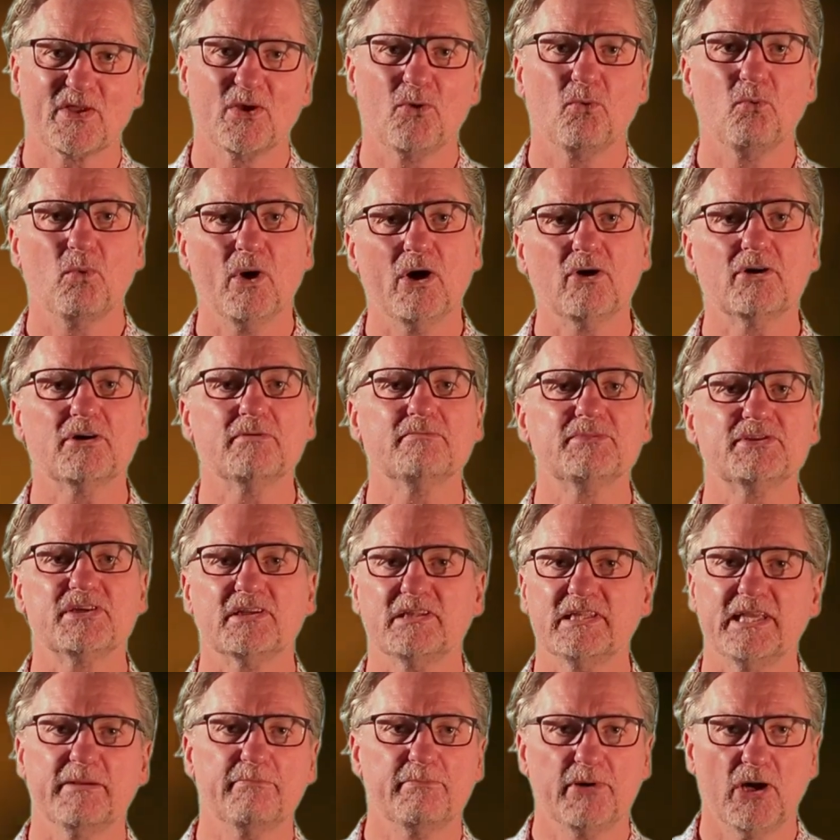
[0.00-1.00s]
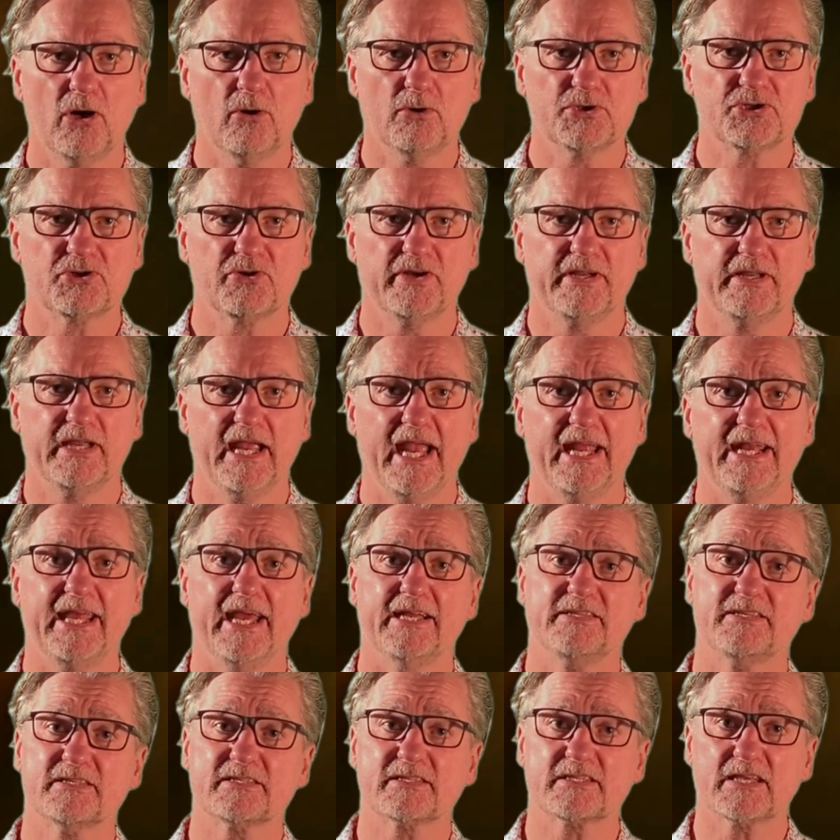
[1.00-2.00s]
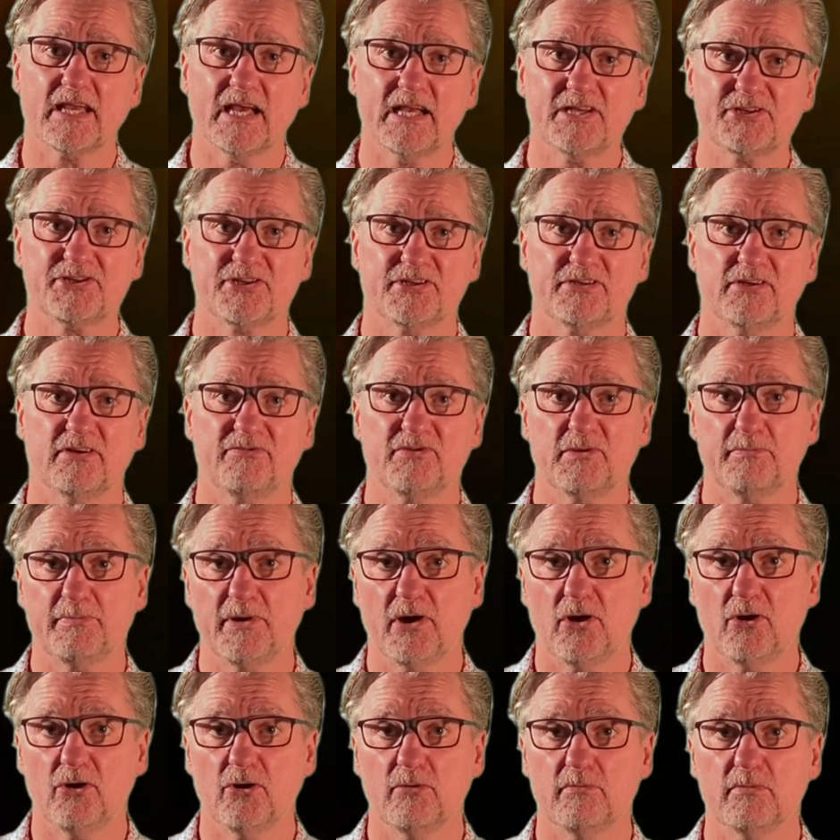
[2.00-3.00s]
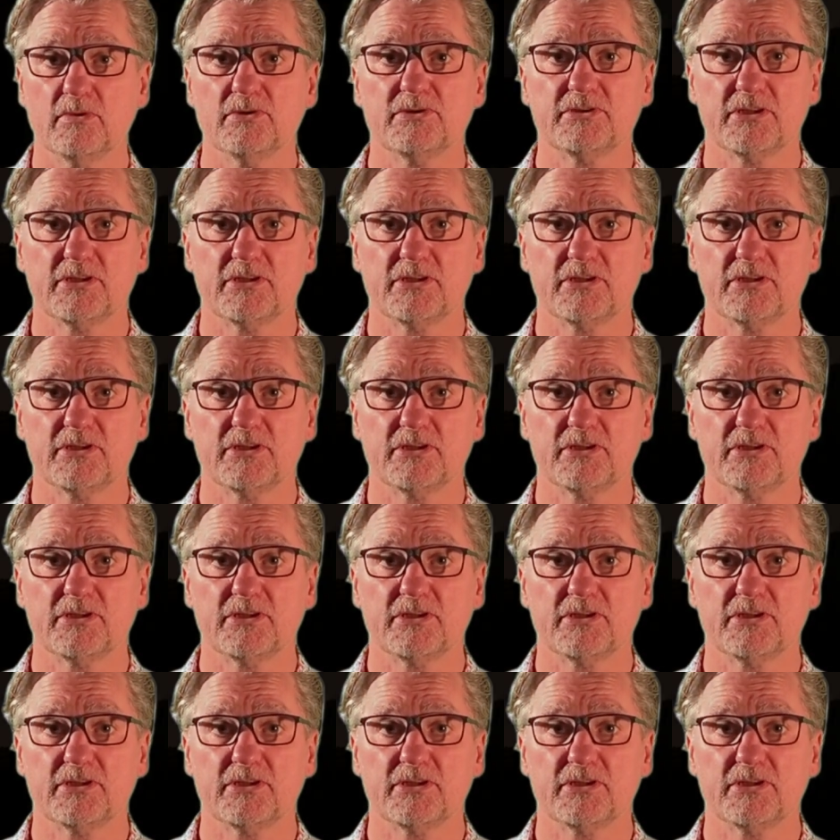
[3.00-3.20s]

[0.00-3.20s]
welcome to Litpoetry and our discussion of the poem